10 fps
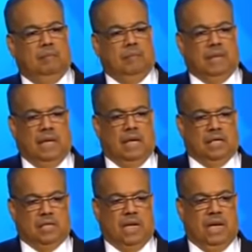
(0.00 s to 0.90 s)
But
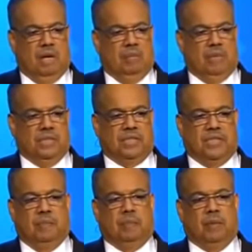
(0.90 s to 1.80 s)
our job is
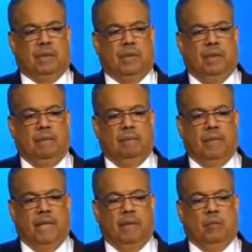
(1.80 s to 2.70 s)
simple,
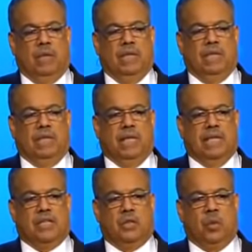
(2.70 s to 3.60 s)
and we need to
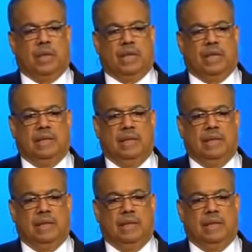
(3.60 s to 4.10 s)
get to it.